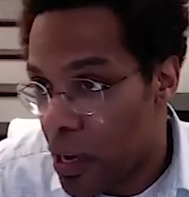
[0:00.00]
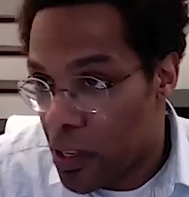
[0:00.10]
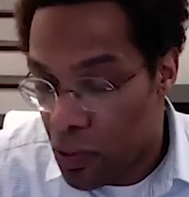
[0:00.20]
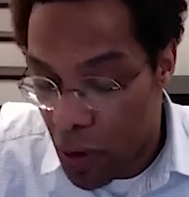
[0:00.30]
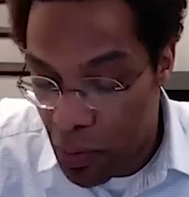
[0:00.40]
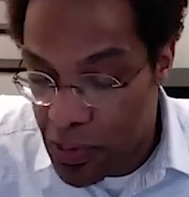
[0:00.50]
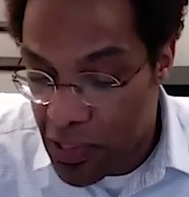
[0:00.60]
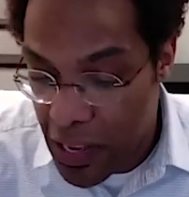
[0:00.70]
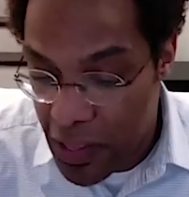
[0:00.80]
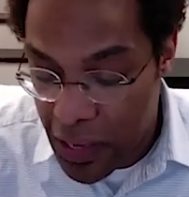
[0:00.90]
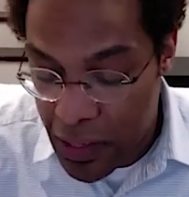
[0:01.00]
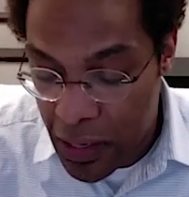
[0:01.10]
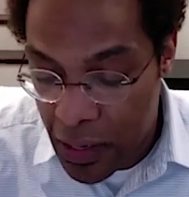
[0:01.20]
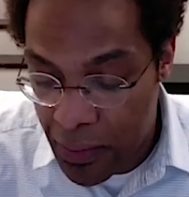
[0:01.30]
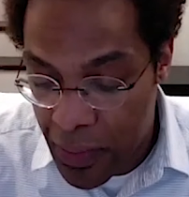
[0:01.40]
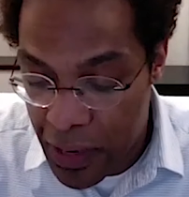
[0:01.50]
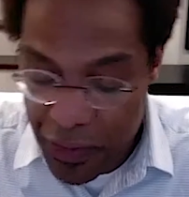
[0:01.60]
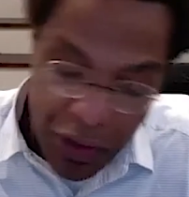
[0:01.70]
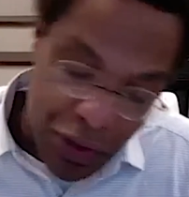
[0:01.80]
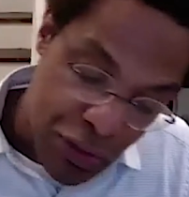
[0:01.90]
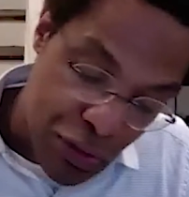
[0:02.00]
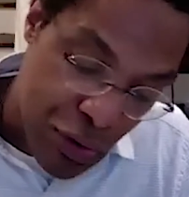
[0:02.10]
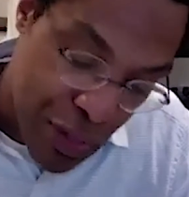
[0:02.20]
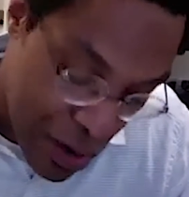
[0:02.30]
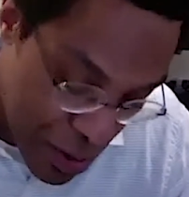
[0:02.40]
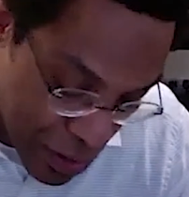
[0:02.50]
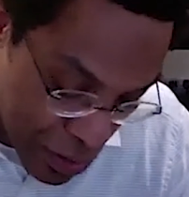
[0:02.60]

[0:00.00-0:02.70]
I would say that if the concern there is